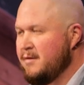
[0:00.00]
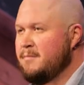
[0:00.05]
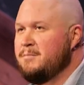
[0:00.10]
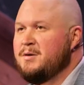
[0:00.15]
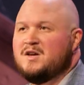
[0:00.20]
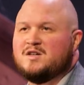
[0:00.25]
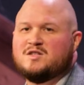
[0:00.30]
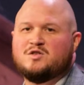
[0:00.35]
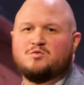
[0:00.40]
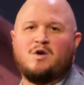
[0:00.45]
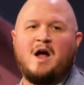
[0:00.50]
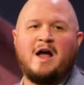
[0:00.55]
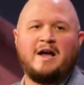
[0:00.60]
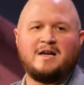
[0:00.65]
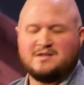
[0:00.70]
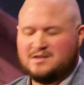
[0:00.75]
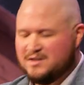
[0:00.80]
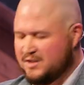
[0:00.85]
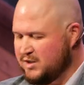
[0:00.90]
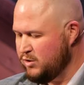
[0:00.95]
Because
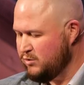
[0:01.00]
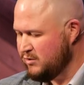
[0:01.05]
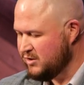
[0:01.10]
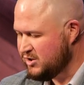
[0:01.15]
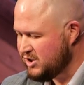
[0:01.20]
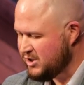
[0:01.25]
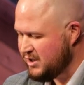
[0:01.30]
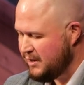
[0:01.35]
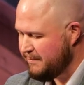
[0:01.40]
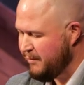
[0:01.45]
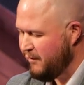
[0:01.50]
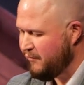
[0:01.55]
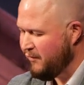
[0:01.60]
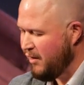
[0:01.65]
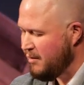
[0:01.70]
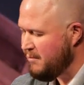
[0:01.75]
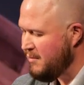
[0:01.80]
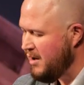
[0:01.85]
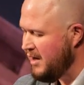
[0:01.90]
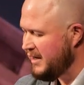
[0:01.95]
right stewardship of
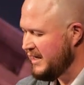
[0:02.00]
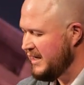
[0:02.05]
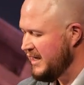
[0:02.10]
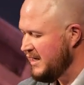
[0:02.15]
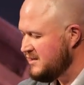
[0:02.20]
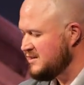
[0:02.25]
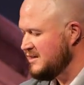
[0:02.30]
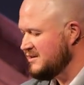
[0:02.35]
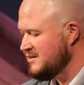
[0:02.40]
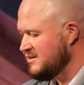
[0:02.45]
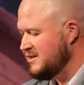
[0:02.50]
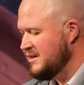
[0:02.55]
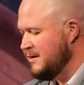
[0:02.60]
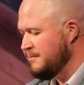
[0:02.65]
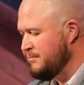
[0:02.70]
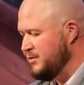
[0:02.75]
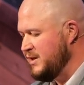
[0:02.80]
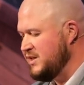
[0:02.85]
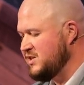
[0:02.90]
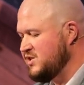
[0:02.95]
our money isn't
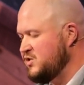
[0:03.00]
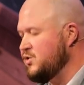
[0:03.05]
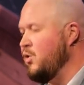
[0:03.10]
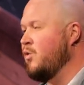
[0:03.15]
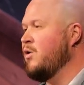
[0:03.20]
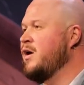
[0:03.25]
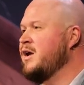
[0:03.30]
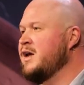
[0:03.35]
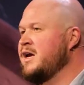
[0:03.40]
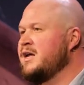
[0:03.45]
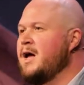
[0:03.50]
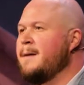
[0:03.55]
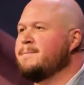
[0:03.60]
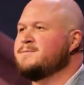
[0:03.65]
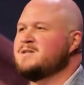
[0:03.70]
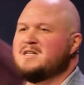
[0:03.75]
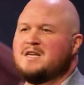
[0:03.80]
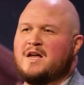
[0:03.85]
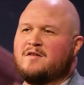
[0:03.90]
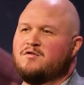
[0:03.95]
simply storing it
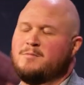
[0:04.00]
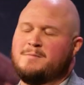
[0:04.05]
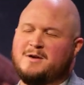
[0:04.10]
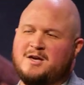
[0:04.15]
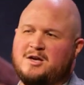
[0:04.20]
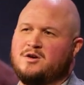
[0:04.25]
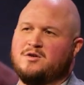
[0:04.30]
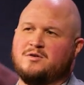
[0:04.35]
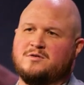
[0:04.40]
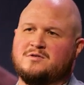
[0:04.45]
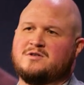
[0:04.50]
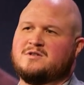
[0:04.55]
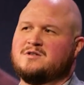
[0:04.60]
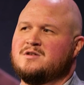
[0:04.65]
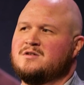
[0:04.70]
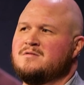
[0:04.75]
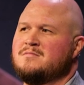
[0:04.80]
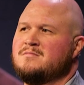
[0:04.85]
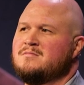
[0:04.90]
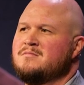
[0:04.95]
up to never be used.